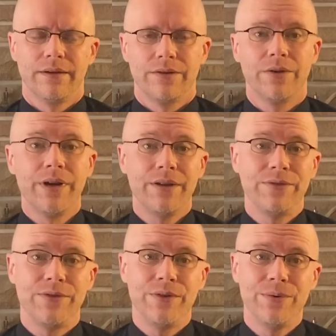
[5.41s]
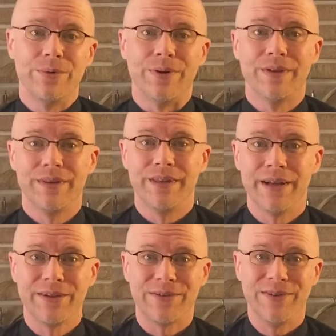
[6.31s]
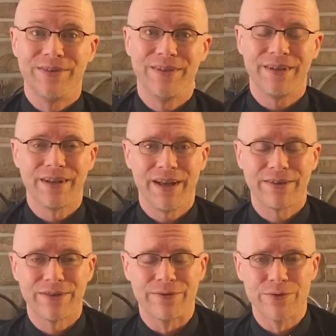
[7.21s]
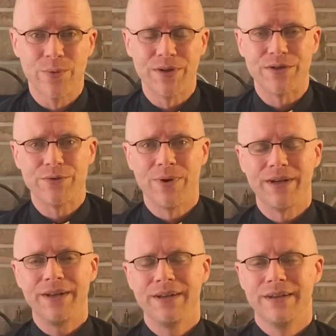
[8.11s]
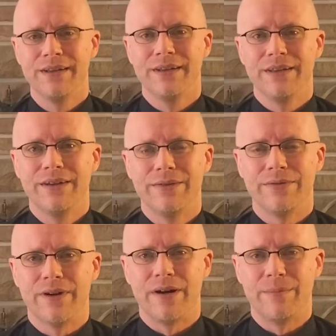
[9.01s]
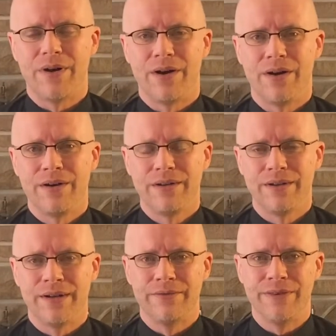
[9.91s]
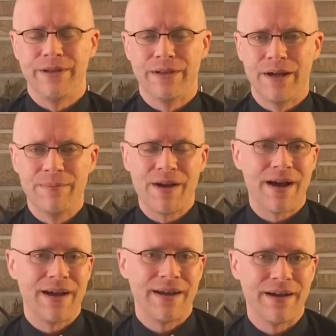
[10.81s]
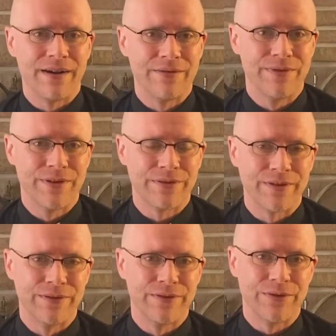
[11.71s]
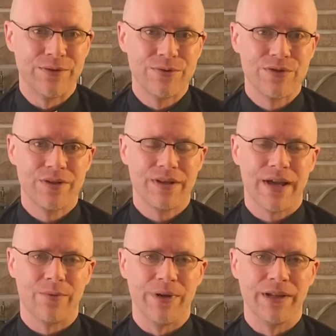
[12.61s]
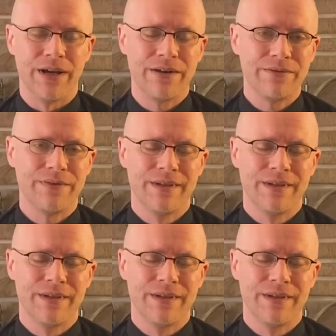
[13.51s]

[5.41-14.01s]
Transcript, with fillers: Greetings to you, the LSTC class of 2020, from all of the alumni of this institution that we love.